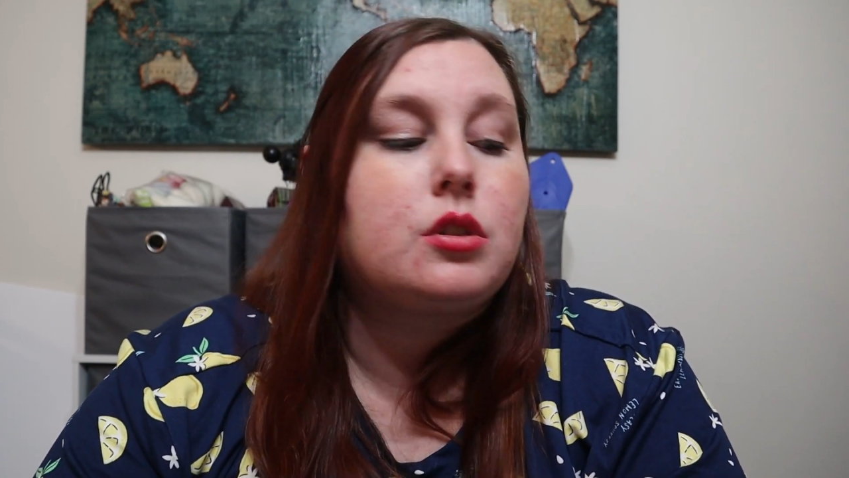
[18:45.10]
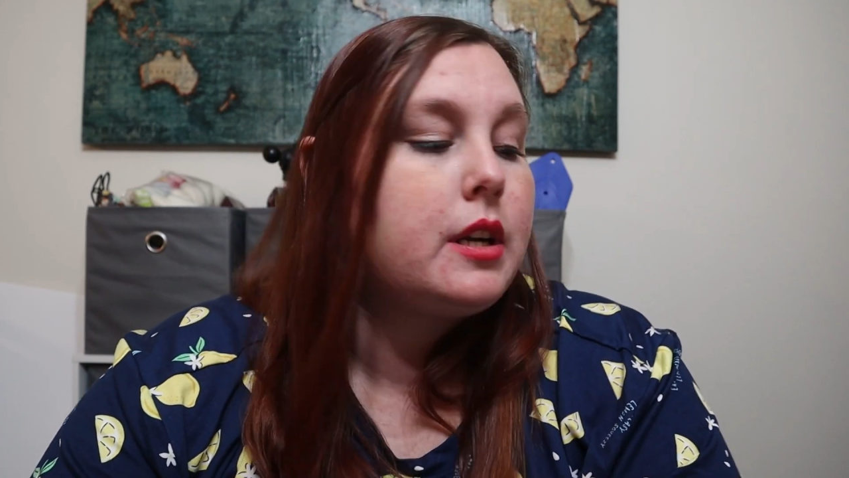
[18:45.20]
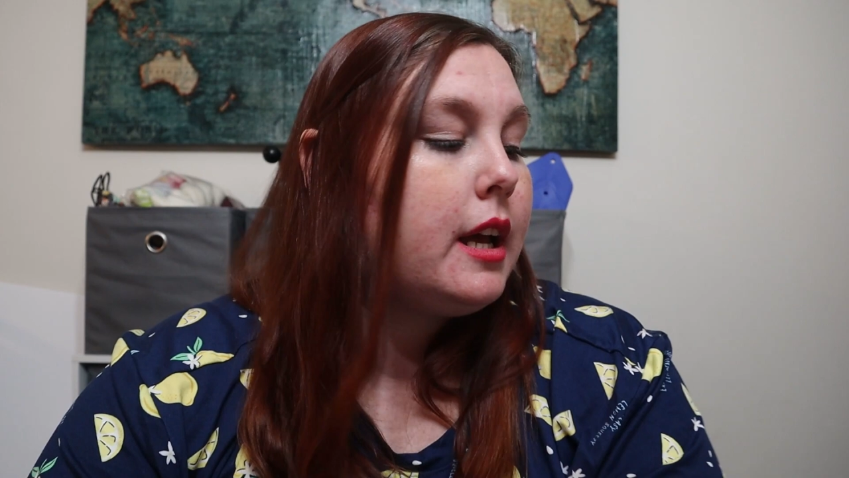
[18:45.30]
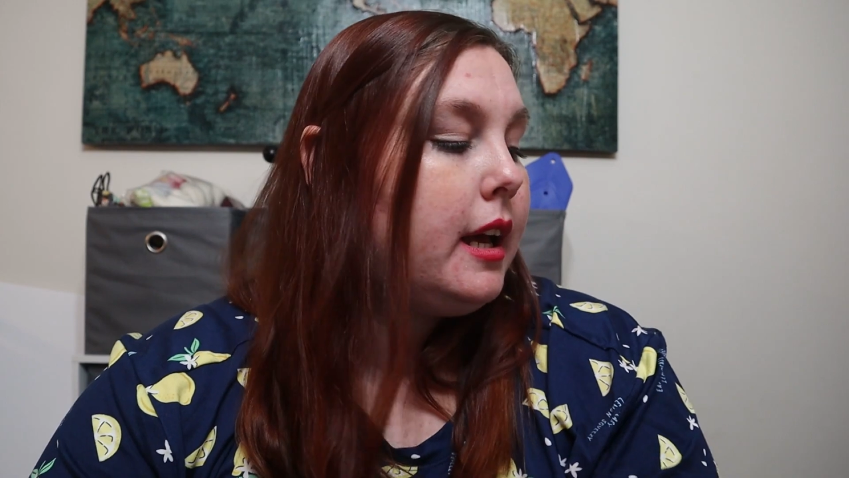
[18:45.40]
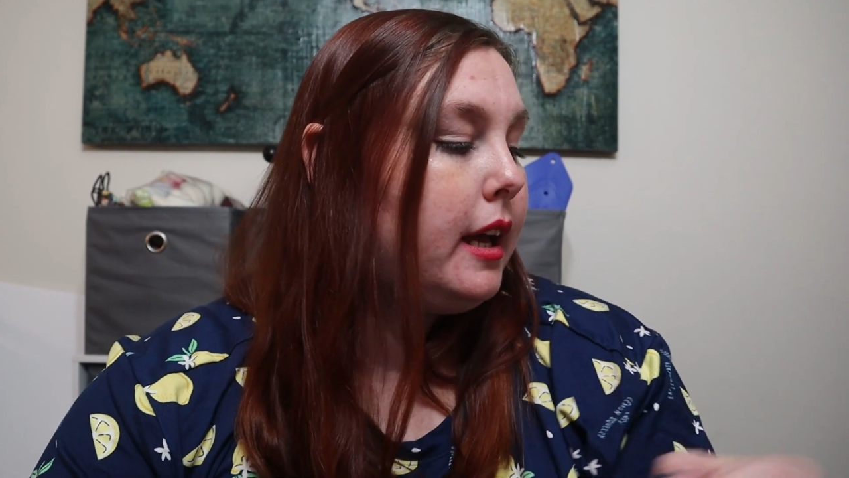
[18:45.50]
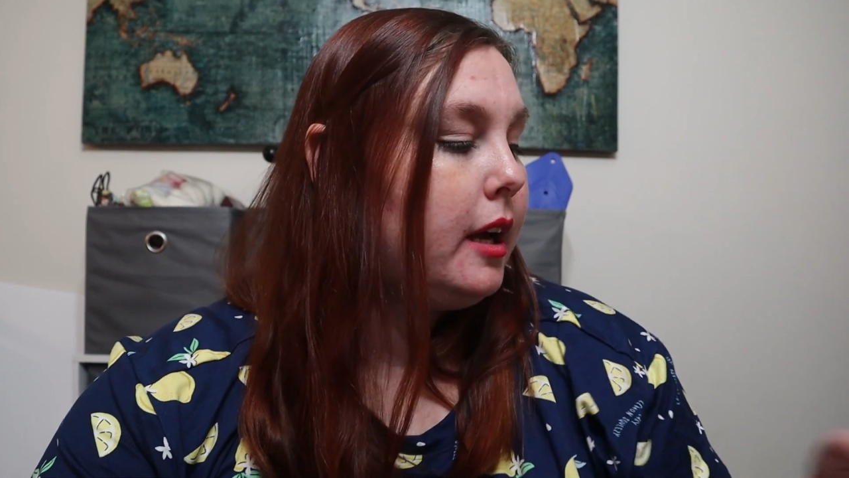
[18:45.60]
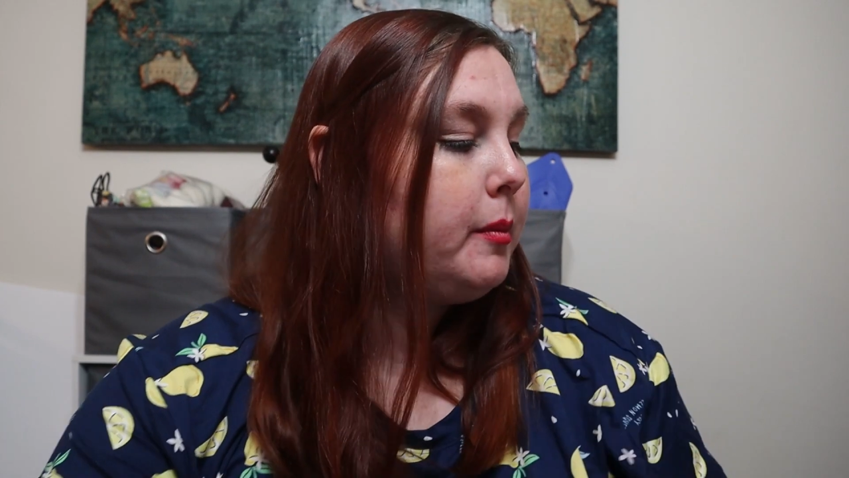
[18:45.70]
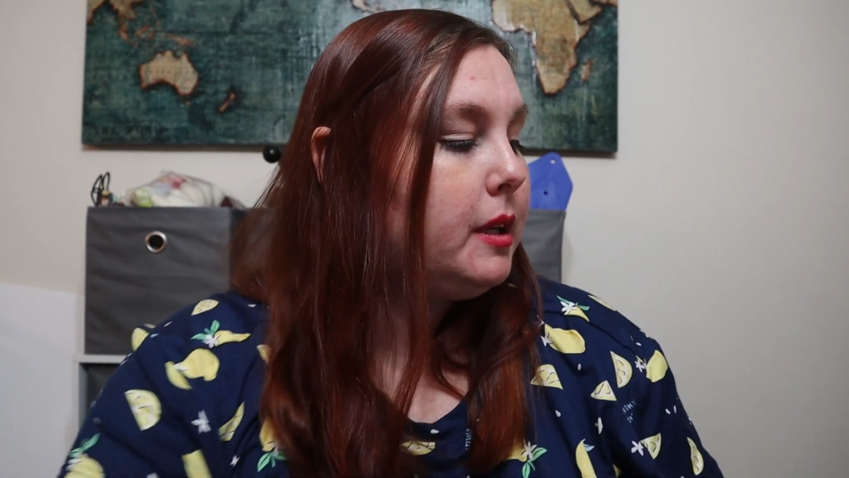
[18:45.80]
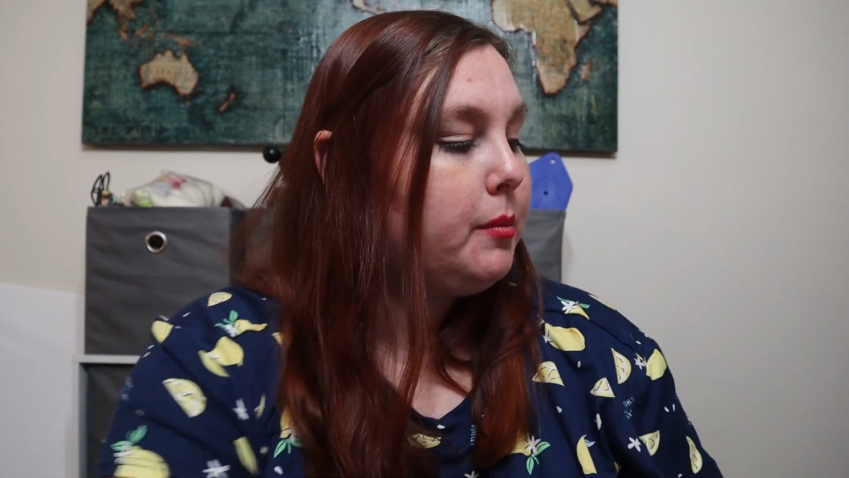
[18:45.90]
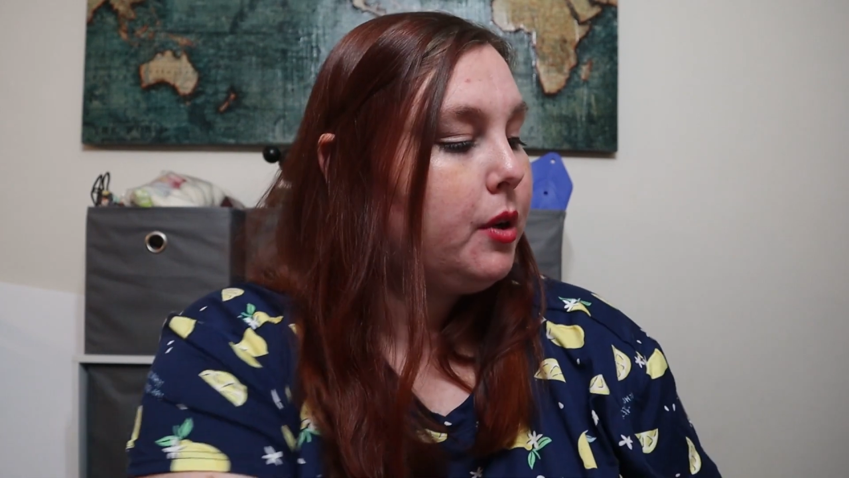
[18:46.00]
how
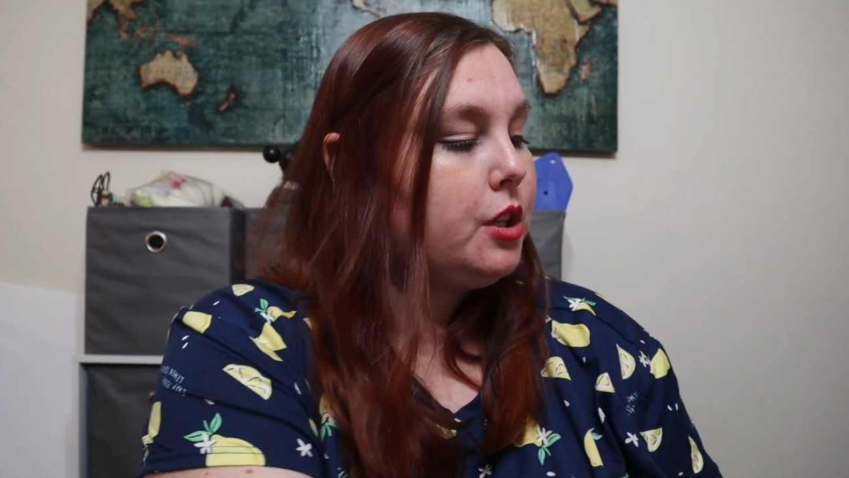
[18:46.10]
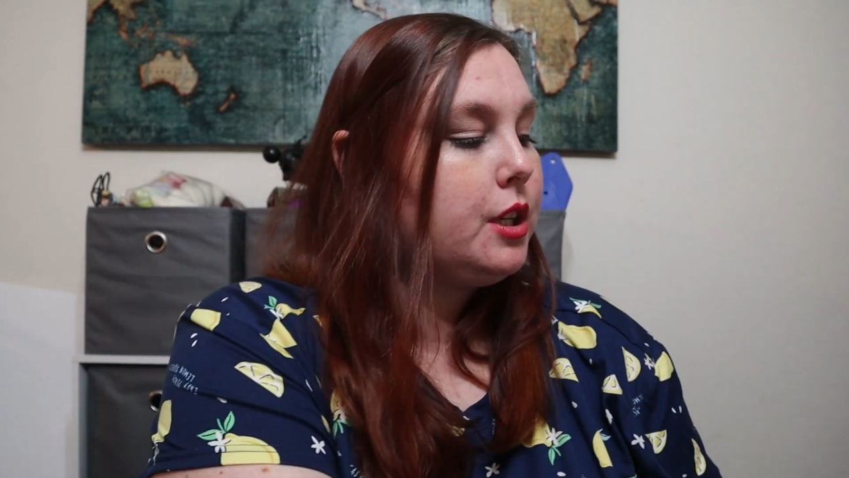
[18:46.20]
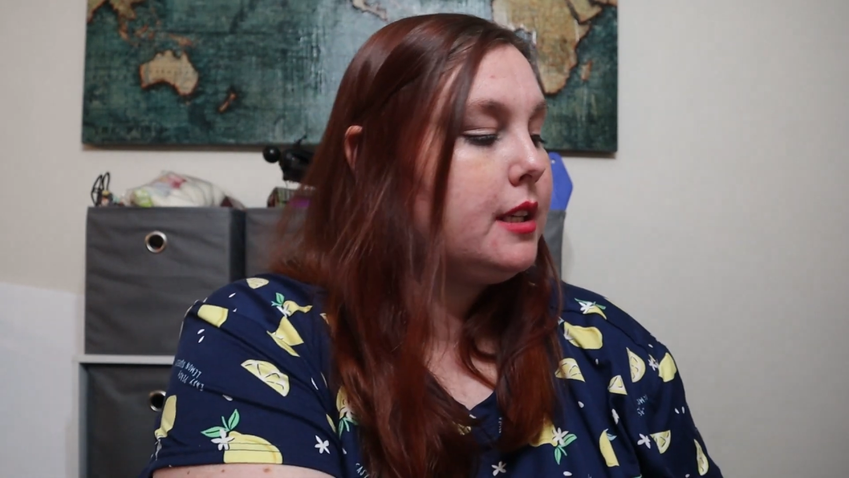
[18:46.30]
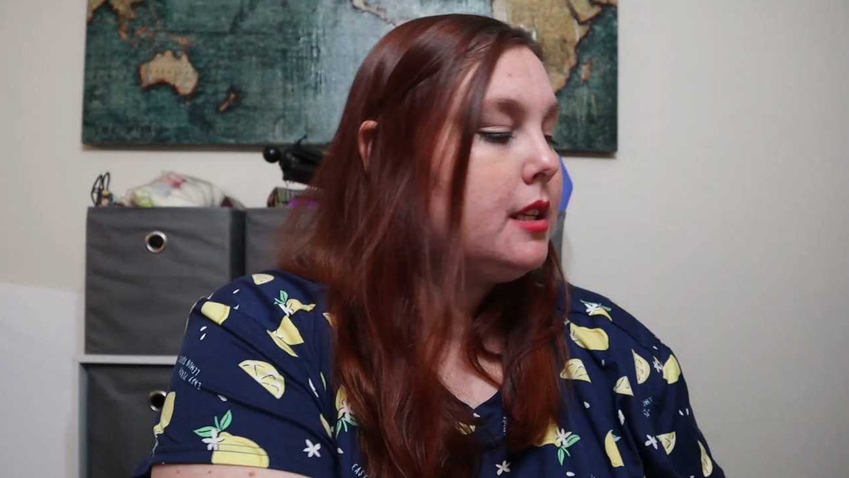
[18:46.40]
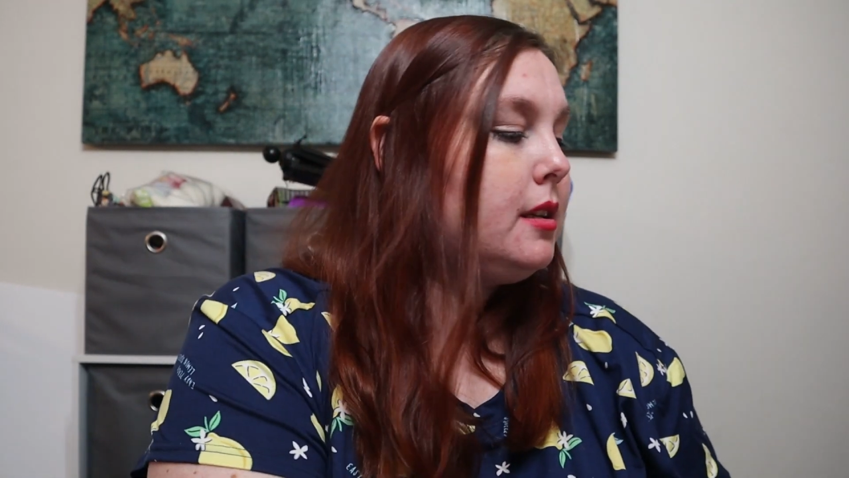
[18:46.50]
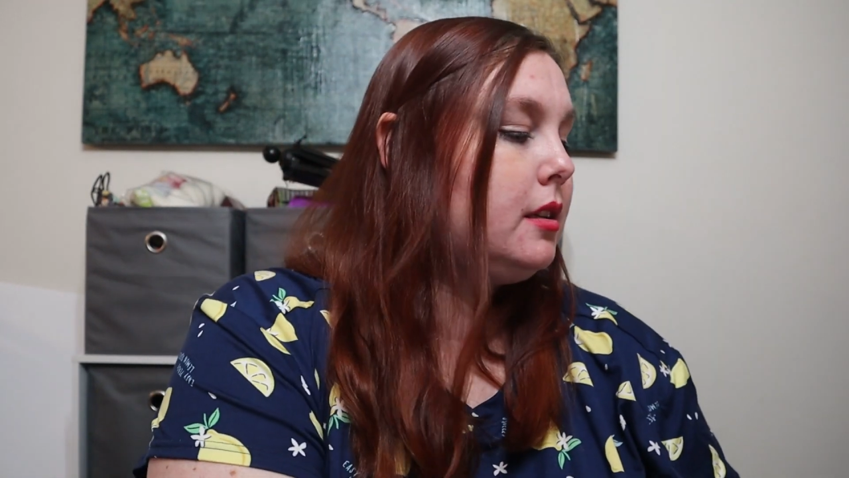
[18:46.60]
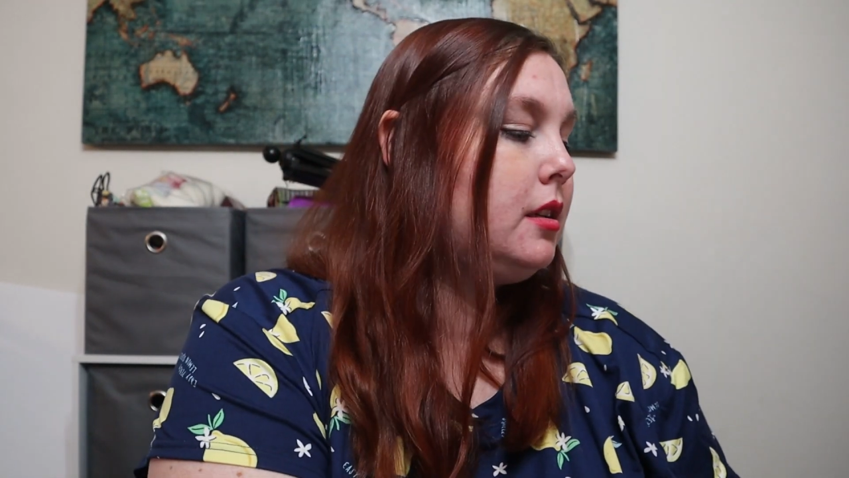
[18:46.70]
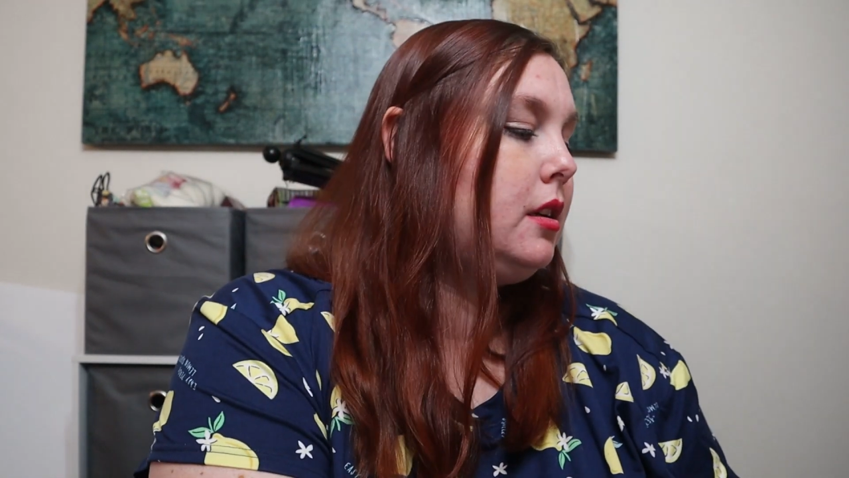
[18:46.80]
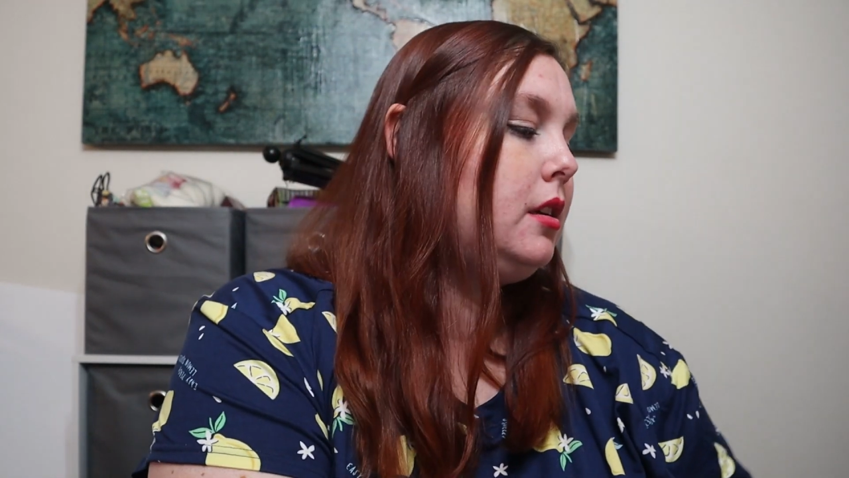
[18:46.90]
many projects in